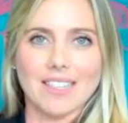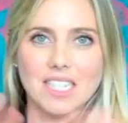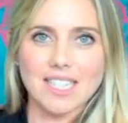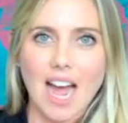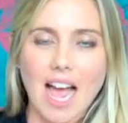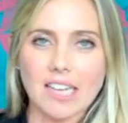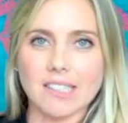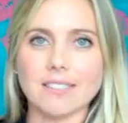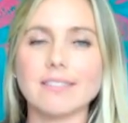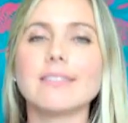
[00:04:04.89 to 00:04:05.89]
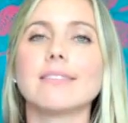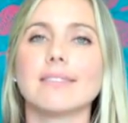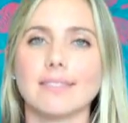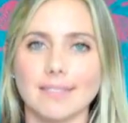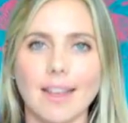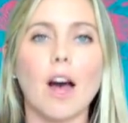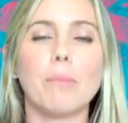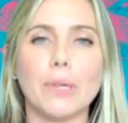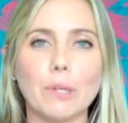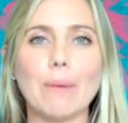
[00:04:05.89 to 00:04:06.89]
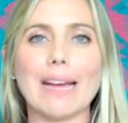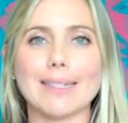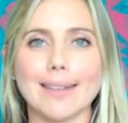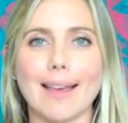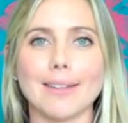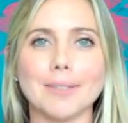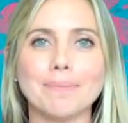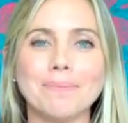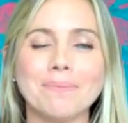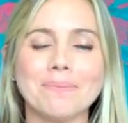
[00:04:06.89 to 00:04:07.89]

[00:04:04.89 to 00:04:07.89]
Style, I'll put you back together.